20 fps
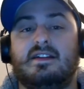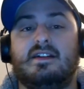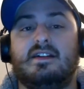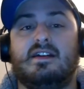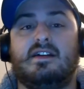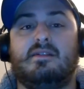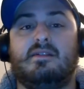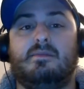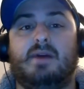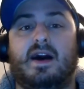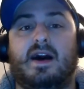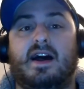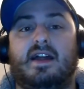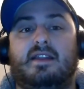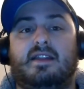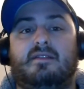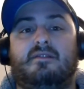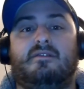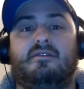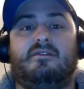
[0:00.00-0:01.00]

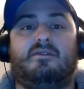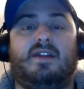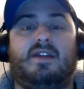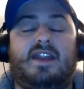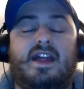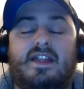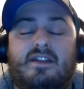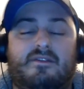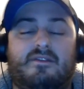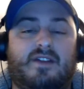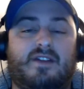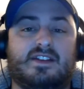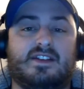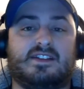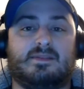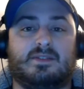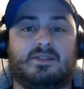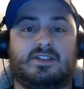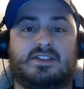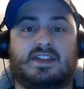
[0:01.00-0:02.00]
But right now they have very
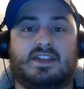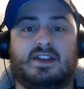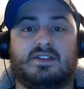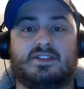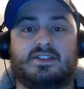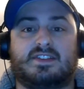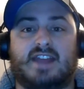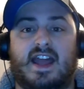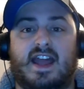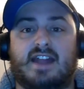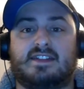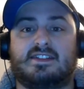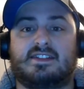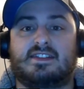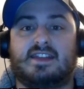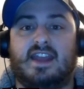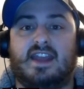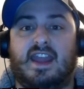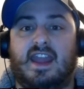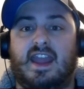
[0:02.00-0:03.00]
similar skill sets,
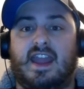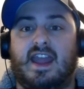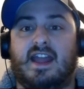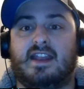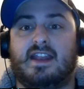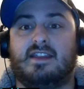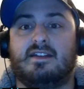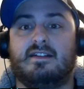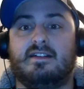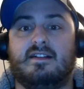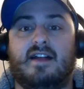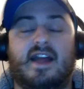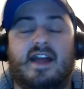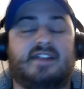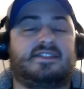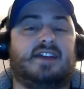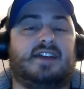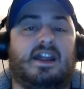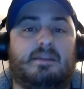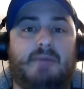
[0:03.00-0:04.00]
and
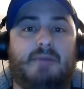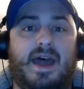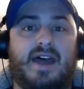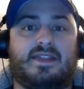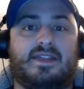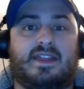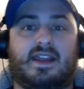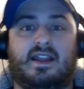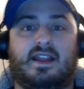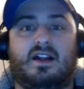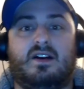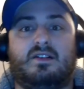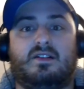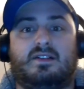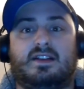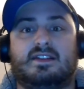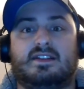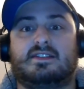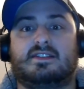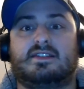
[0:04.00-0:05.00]
it's not a bad thing at all
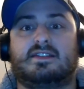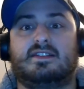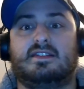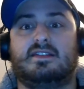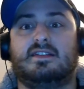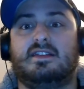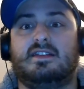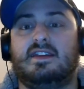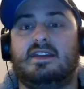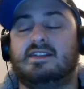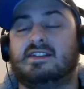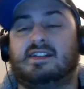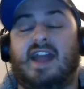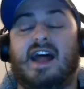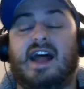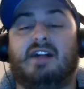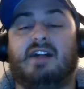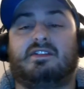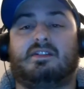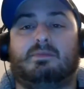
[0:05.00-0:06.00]
because he's a
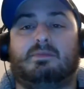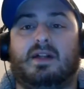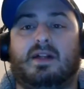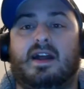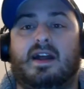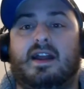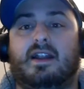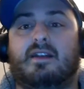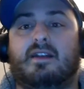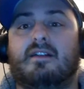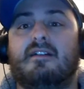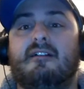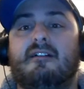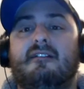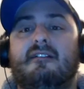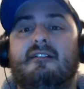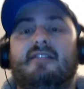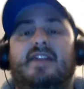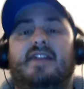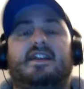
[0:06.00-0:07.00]
talented player.
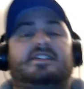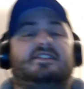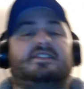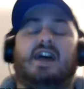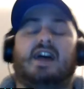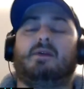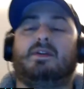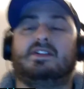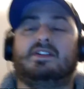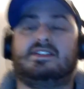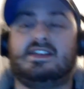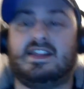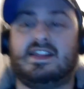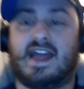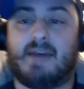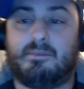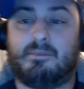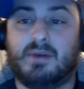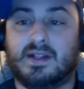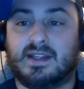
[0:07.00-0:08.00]
It's just I want to see
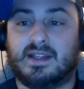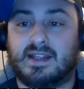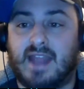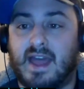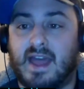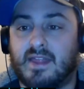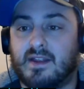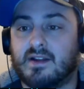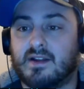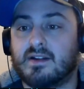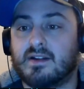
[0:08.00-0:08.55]
that put together.